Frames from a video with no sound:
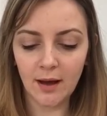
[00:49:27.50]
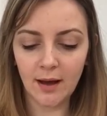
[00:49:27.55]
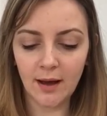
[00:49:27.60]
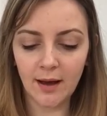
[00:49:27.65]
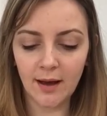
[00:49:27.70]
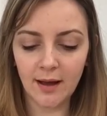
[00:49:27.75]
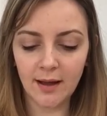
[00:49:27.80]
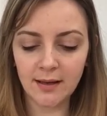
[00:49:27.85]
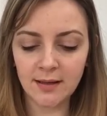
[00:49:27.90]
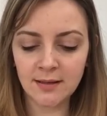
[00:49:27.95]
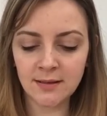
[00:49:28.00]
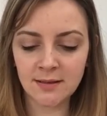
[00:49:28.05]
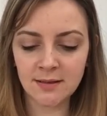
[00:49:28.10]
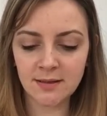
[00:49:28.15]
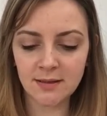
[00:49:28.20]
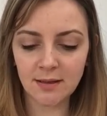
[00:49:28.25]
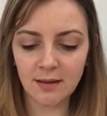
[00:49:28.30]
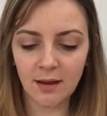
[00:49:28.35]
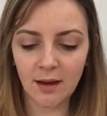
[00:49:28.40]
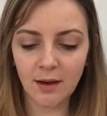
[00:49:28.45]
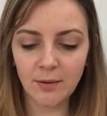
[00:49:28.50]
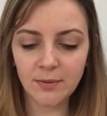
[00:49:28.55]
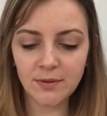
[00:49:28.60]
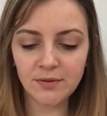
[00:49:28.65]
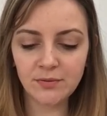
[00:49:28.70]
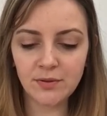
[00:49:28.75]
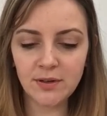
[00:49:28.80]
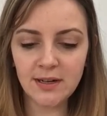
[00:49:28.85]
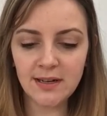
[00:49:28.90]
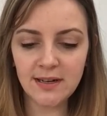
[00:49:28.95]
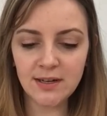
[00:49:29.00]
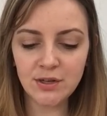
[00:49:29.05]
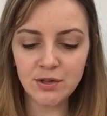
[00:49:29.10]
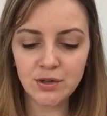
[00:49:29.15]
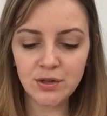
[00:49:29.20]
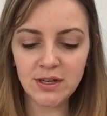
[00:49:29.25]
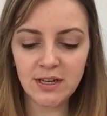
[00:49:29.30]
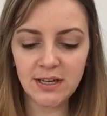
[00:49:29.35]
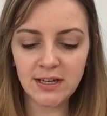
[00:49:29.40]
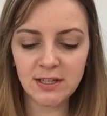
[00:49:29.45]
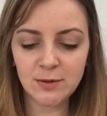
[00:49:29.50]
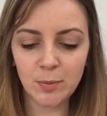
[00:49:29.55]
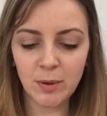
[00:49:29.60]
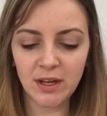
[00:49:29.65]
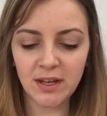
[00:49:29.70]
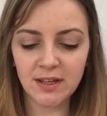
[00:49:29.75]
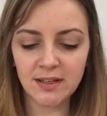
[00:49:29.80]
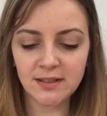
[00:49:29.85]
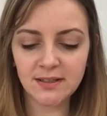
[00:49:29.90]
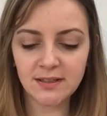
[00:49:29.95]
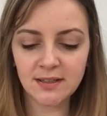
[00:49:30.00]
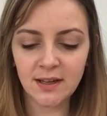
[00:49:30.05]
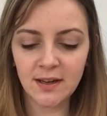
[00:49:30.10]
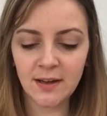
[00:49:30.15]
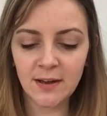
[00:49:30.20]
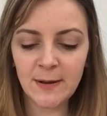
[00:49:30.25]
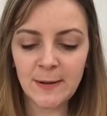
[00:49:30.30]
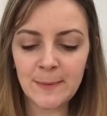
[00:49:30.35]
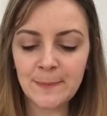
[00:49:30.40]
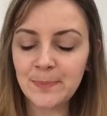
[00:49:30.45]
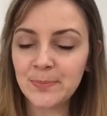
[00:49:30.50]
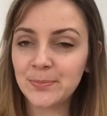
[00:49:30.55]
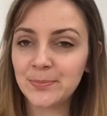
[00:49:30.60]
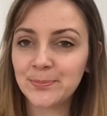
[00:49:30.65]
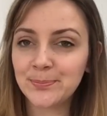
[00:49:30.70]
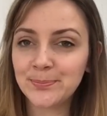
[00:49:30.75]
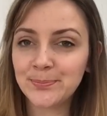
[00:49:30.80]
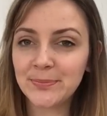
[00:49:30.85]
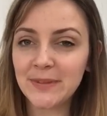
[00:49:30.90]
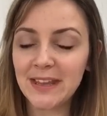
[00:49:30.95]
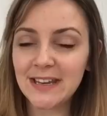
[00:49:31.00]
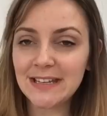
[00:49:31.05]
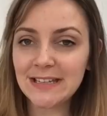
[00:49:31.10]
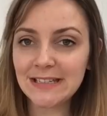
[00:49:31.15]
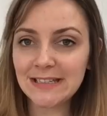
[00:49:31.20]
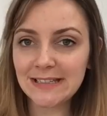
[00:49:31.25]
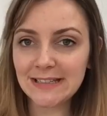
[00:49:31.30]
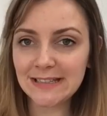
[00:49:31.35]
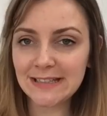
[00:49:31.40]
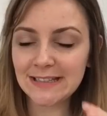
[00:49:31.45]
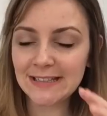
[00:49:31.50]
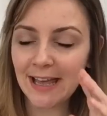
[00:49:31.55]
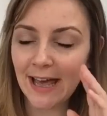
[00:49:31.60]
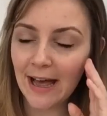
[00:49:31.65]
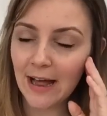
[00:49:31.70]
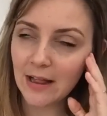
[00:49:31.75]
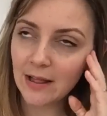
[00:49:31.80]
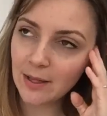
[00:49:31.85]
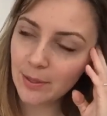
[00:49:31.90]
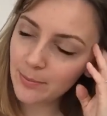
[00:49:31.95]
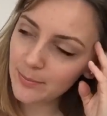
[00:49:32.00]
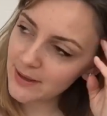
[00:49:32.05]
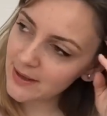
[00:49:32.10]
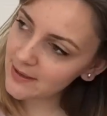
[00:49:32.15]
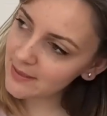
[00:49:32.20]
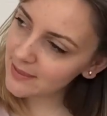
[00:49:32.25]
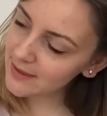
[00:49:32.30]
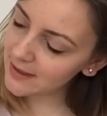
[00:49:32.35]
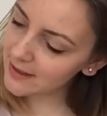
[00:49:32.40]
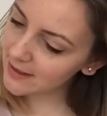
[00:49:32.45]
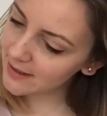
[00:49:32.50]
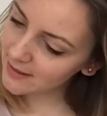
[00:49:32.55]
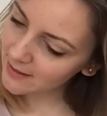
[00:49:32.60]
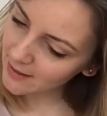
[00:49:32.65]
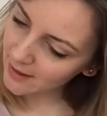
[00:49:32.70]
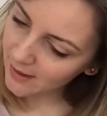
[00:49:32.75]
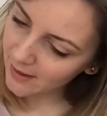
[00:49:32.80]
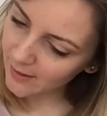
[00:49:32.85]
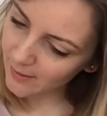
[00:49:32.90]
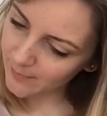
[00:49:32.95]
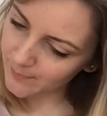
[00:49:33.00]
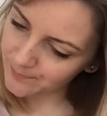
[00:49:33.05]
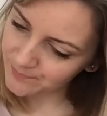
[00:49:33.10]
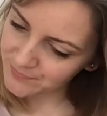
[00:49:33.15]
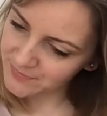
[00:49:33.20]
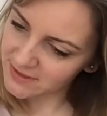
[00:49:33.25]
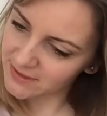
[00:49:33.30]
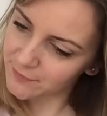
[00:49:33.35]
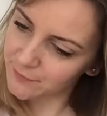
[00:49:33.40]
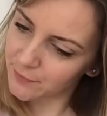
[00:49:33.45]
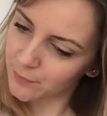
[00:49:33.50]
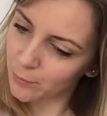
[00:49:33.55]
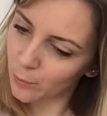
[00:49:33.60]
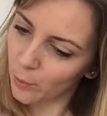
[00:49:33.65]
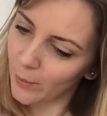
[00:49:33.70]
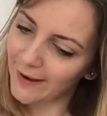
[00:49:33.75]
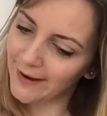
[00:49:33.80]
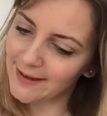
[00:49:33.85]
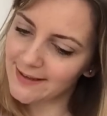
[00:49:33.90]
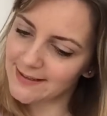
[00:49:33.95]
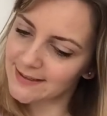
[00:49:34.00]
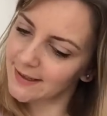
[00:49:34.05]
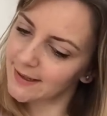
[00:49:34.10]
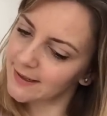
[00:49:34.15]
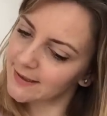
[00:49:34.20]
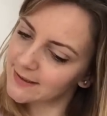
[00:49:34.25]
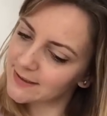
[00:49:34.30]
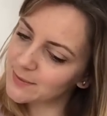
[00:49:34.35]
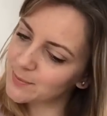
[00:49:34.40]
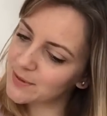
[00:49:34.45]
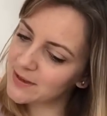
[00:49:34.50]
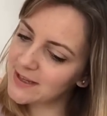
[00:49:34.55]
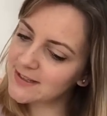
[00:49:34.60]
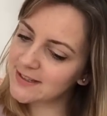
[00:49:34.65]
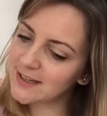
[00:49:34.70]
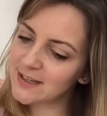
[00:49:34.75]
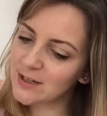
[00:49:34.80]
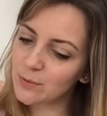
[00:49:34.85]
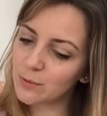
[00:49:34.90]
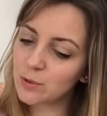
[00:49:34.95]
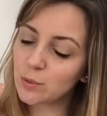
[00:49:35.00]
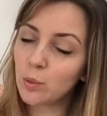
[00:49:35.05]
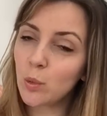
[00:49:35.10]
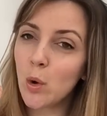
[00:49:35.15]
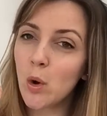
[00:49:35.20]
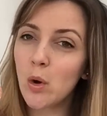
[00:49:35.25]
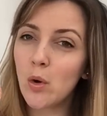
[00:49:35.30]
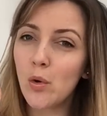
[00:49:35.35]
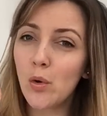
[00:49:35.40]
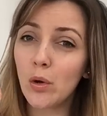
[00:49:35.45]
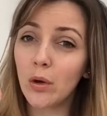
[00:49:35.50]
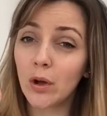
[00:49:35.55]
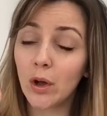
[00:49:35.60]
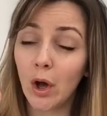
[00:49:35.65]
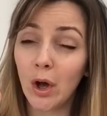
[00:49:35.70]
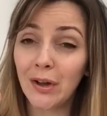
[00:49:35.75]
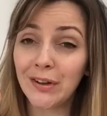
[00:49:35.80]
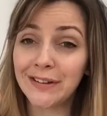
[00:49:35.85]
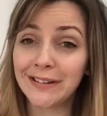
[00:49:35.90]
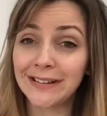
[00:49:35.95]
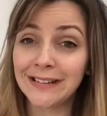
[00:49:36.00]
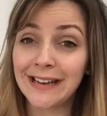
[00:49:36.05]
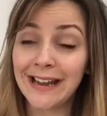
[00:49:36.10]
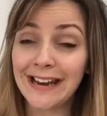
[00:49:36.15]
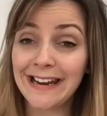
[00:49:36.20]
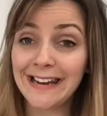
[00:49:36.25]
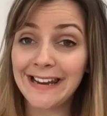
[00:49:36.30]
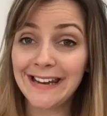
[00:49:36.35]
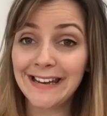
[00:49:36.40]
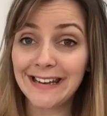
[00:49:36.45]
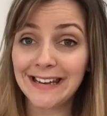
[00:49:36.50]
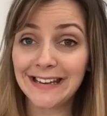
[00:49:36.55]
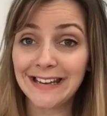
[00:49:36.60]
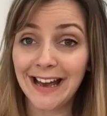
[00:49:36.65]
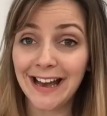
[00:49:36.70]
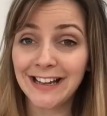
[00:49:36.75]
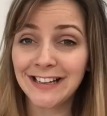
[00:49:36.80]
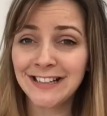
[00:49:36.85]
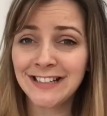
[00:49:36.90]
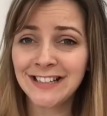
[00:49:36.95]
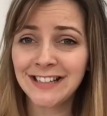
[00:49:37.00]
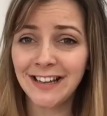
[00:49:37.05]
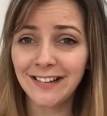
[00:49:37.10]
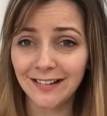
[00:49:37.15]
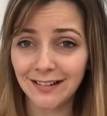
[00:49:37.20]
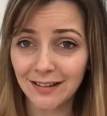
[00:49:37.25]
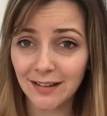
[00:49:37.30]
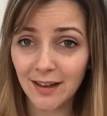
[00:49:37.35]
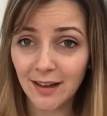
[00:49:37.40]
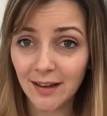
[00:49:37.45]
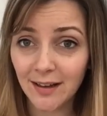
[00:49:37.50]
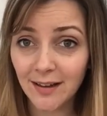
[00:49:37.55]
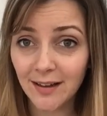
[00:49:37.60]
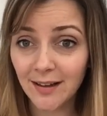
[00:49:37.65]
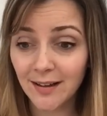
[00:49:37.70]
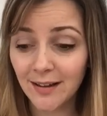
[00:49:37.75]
And I was really intrigued because they didn't tell me the um, different weightings, but they said it was wool, cotton, linen, and silk,